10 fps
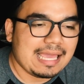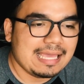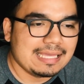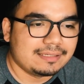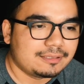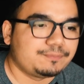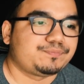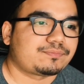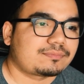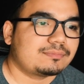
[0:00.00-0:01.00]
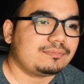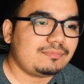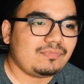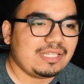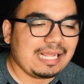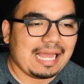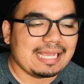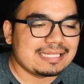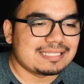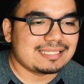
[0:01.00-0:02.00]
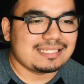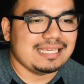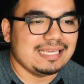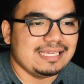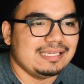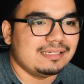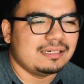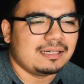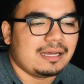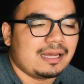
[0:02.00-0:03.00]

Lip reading: And I can see,